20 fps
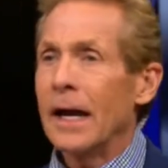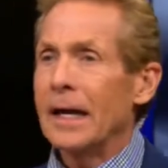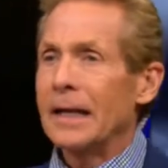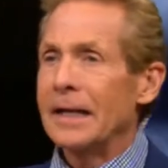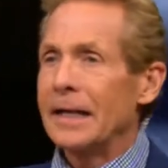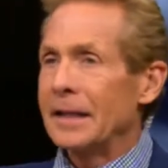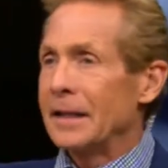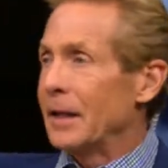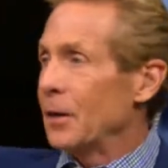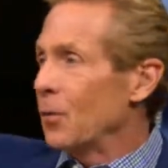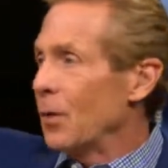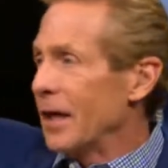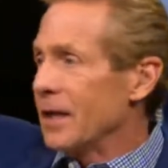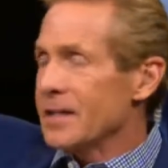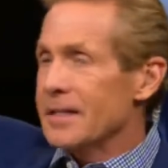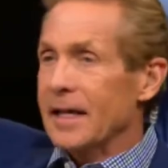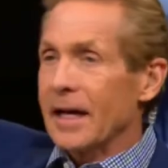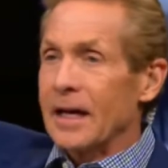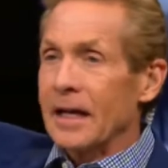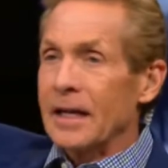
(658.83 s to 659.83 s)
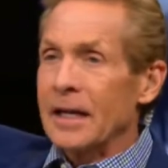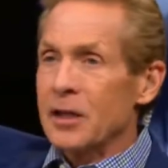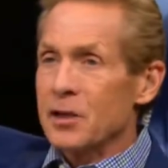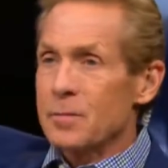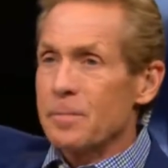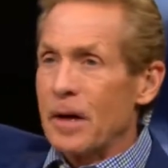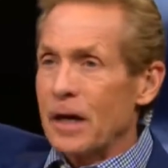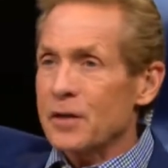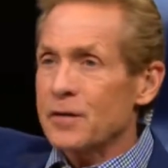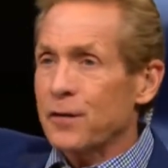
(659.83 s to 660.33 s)
And wait a second,
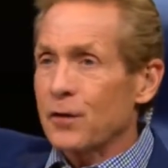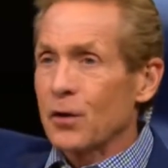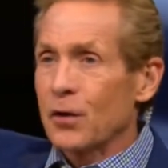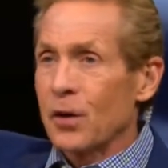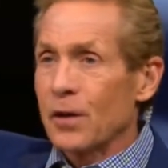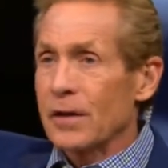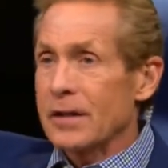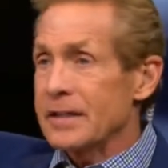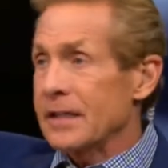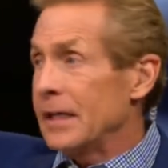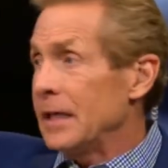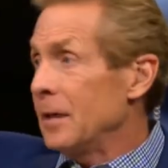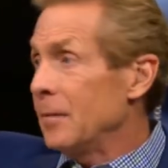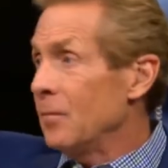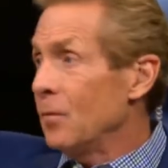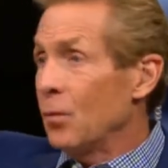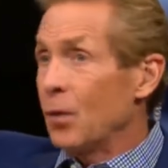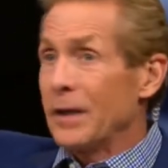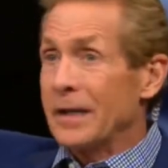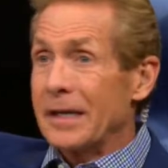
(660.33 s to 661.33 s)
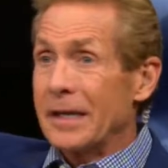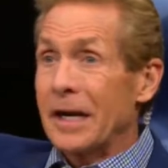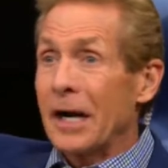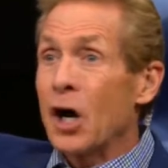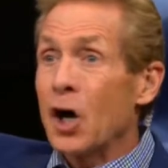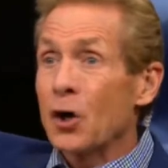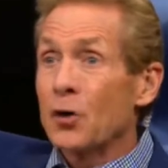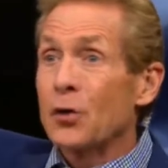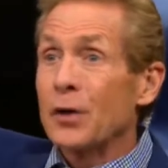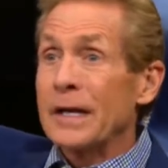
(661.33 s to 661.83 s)
his best friend on the team would
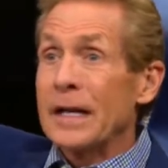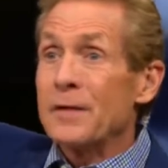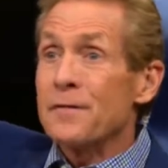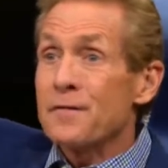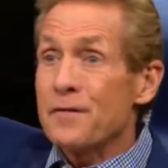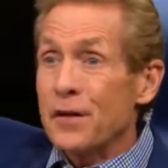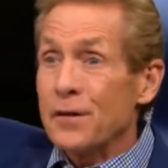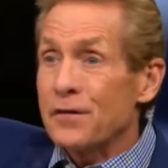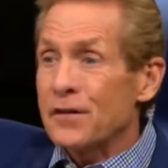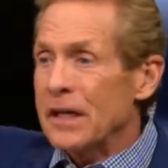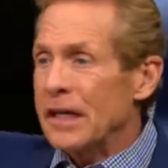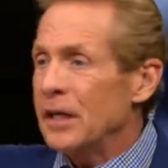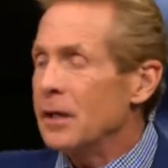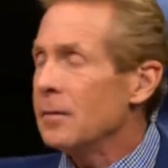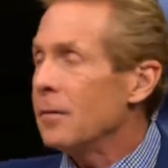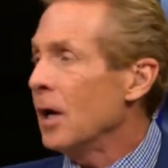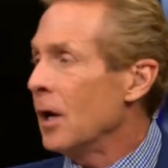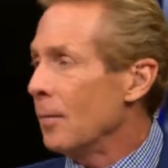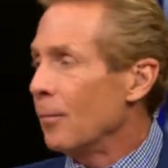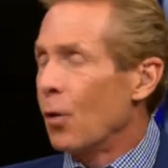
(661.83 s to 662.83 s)
$115,